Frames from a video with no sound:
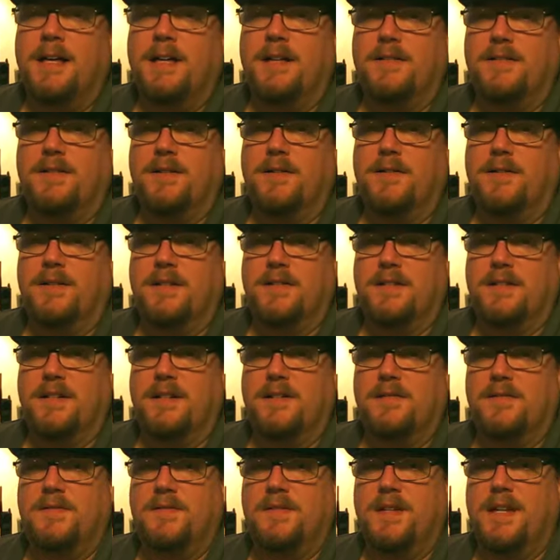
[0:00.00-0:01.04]
So instead
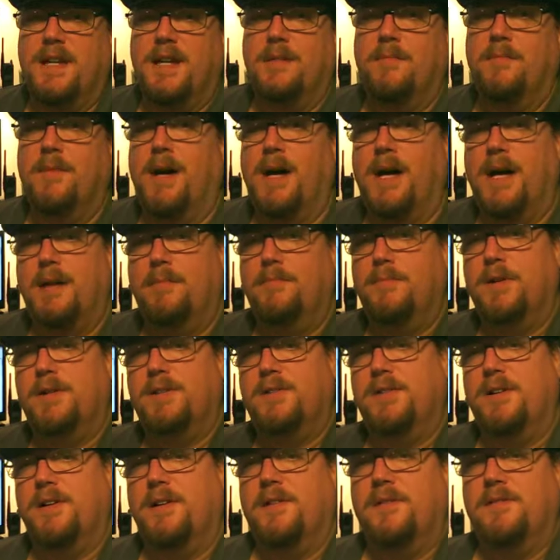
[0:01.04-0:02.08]
of seeing my
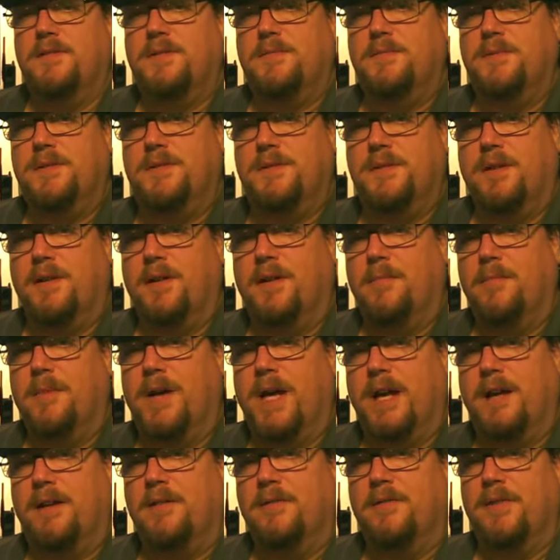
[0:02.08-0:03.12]
bookshelves, which are
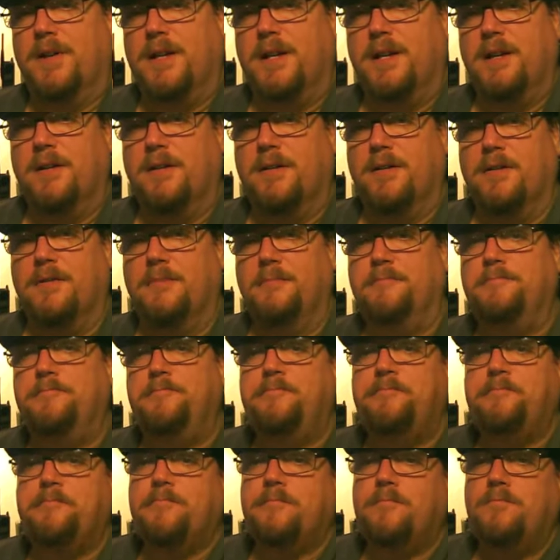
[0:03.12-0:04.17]
back over here,
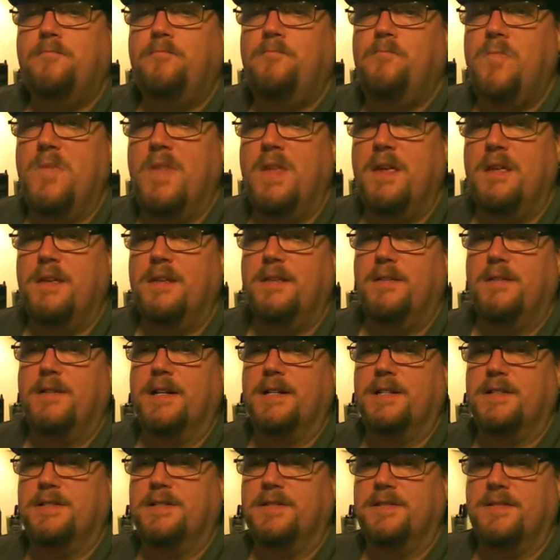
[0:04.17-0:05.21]
you
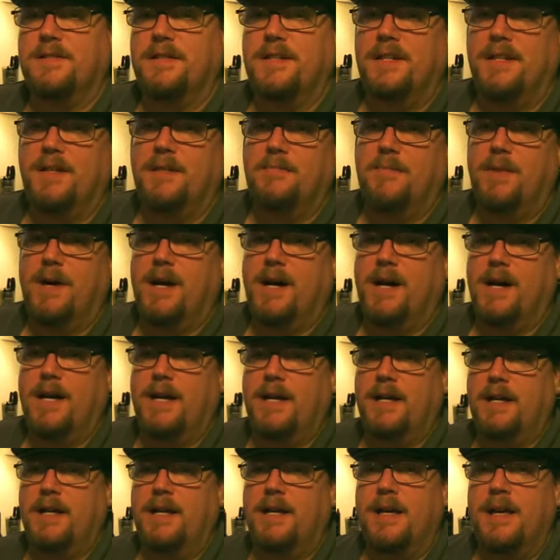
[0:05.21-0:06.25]
can see
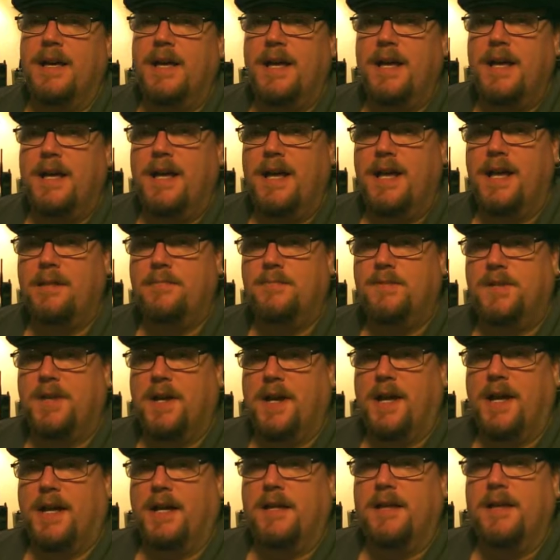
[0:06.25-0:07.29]
my ham
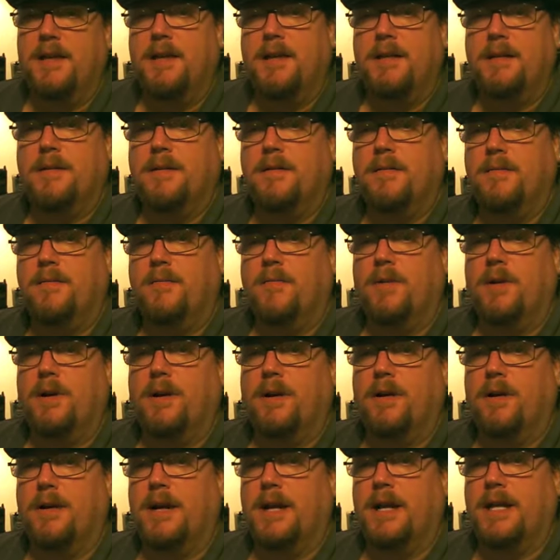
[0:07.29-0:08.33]
shack,
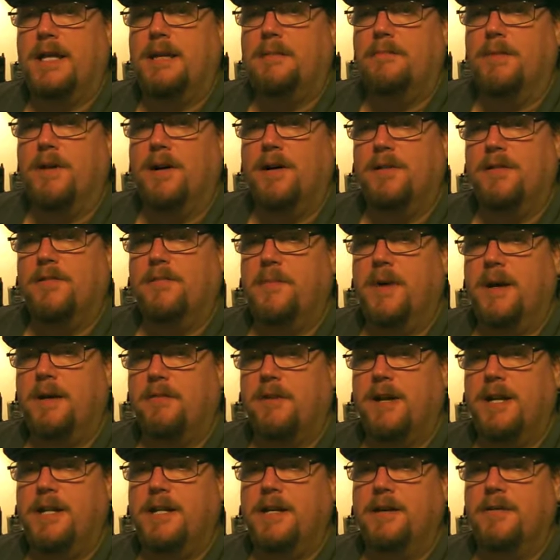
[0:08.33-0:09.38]
where I keep all of my
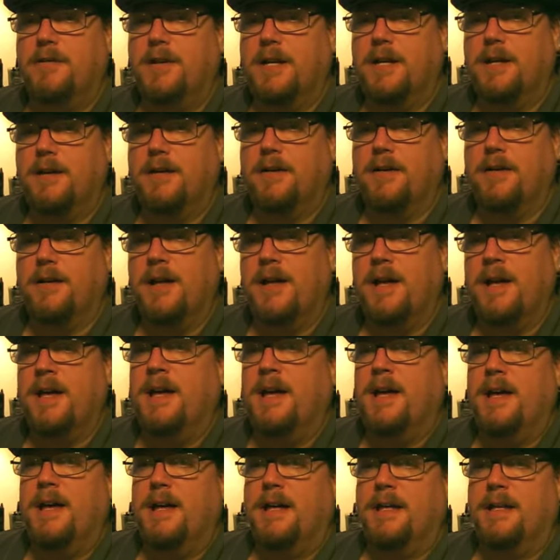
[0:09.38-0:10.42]
radio gear
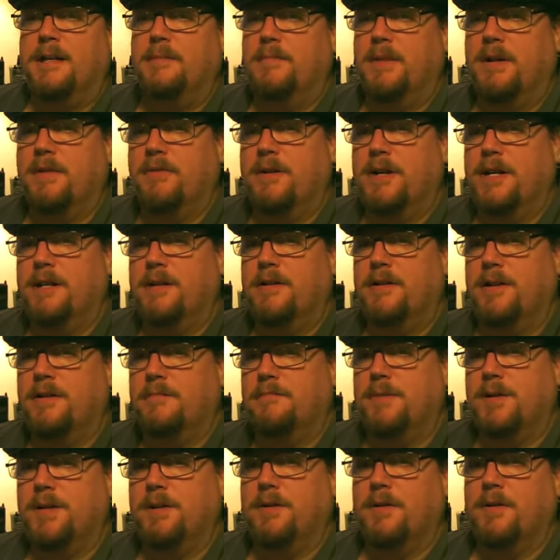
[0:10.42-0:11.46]
and my radio
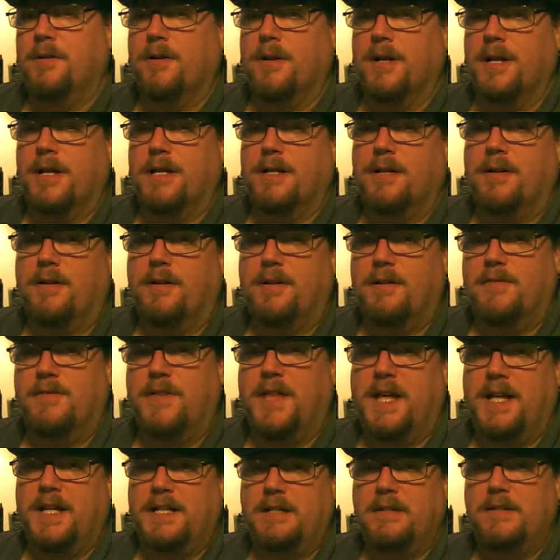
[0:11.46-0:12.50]
computer and all of
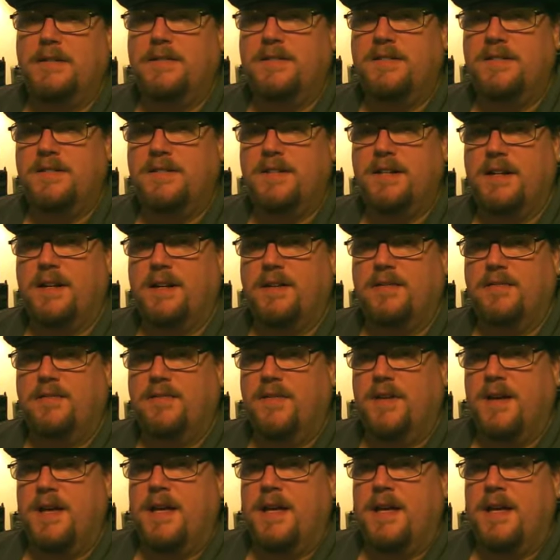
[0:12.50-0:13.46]
that good stuff.